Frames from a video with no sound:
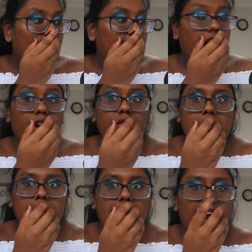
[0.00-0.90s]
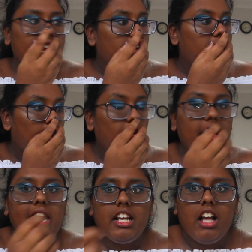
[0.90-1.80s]
He can't remember it.
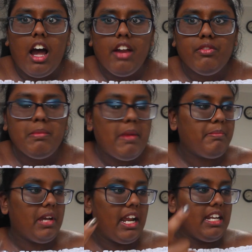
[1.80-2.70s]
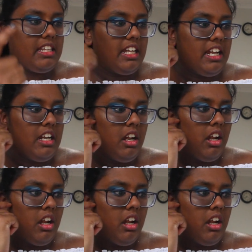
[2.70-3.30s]
Wait, he can't remember anything?